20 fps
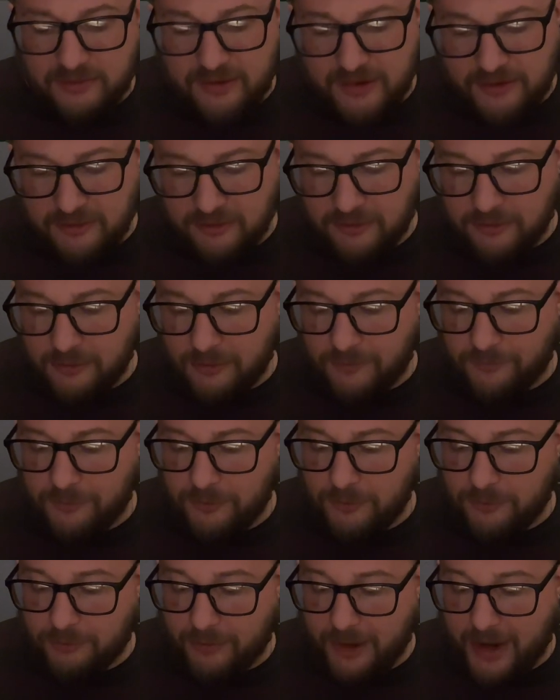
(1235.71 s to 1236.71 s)
Stacy took a
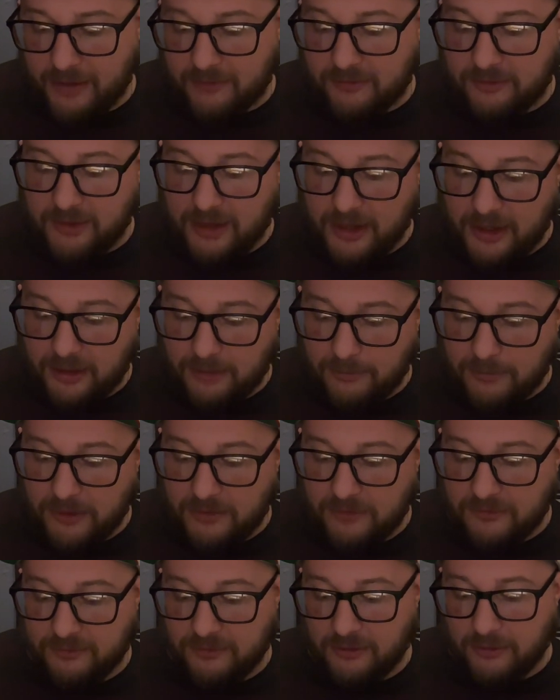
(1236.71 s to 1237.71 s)
few drags and handed
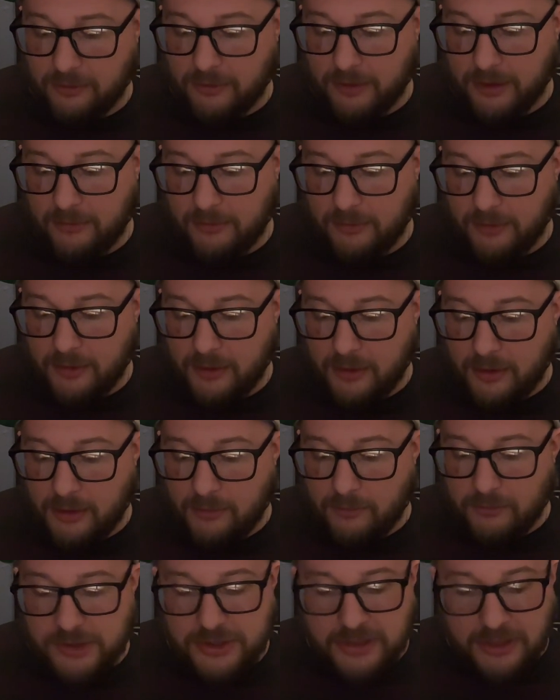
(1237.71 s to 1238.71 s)
me the cigarette.
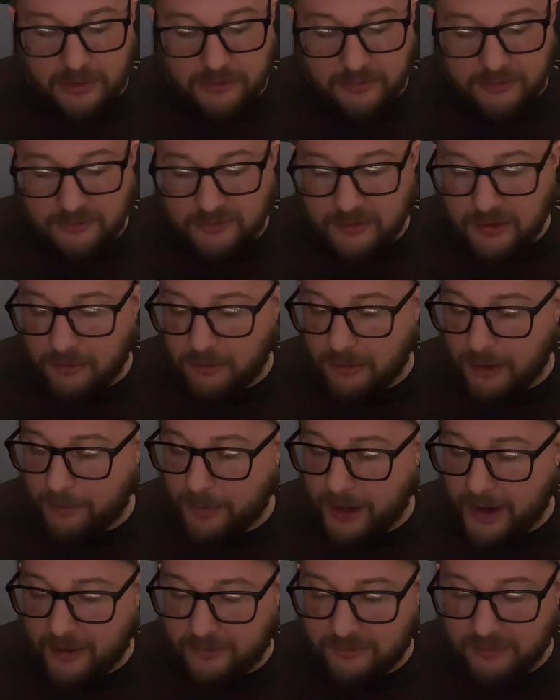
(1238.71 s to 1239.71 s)
We shared the
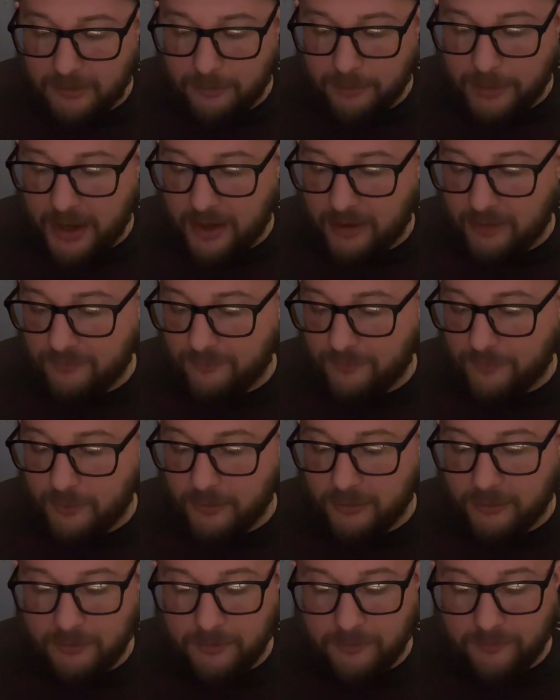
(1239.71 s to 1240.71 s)
cigarette, passing it back and
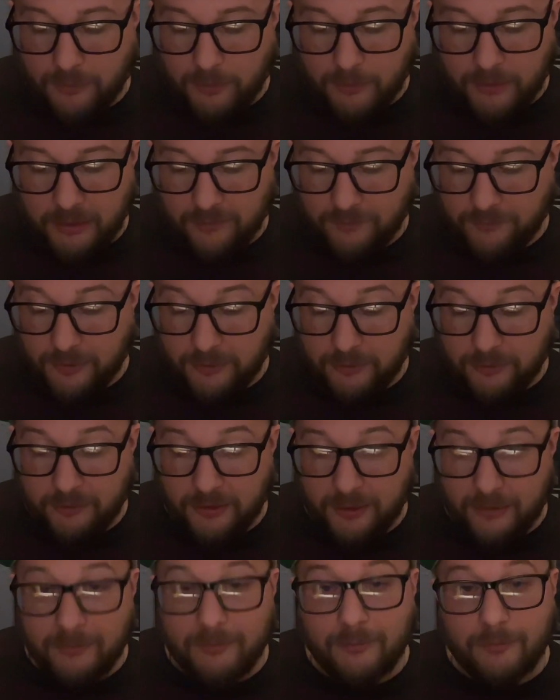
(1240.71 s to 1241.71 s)
forth, and before we could
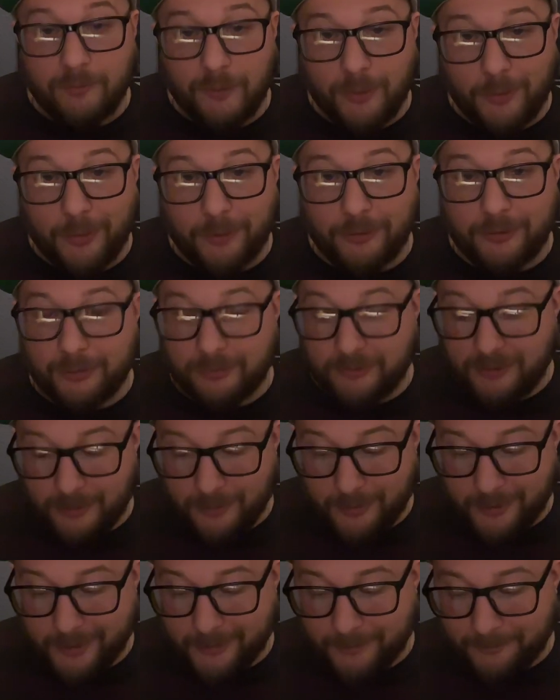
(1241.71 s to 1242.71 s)
finish it, we pulled up
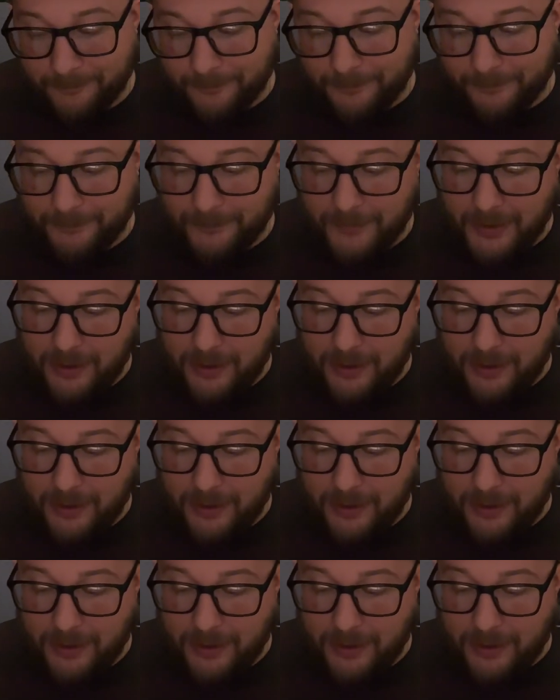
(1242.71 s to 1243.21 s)
to the bar.